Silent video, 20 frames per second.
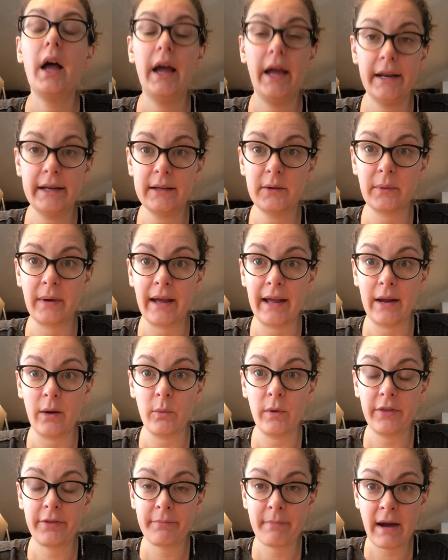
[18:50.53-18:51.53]
anyway,
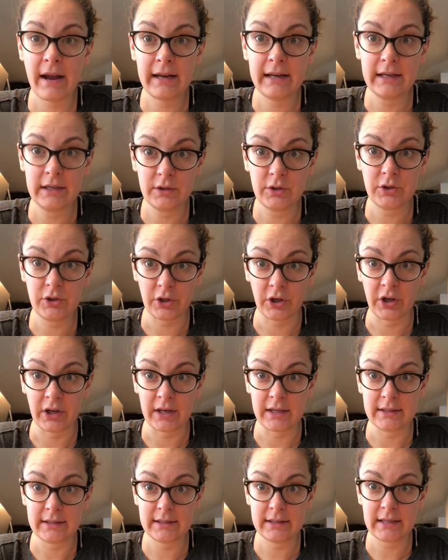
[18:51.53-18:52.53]
with my
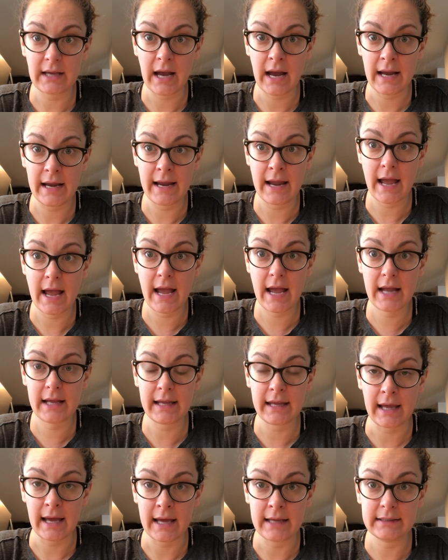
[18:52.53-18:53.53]
insurance, I
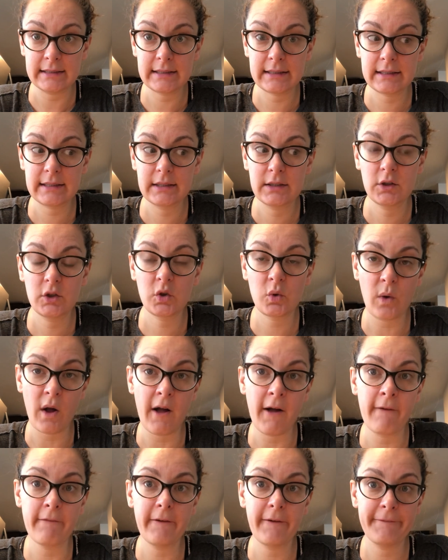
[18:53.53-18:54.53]
get
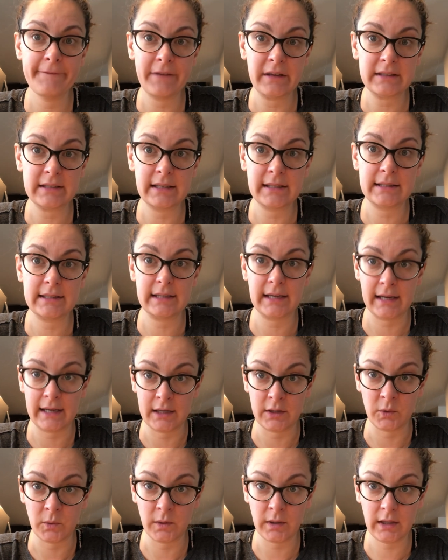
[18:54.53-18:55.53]
12 visits
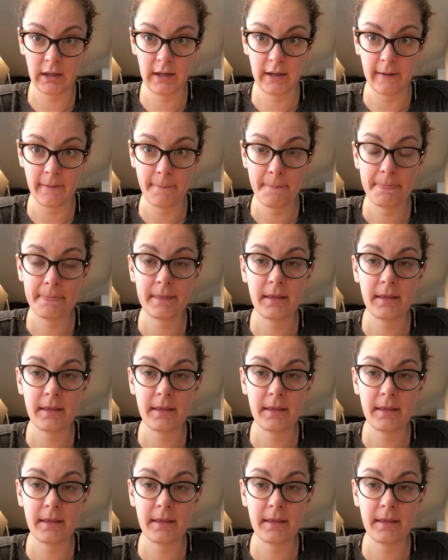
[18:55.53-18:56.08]
annually.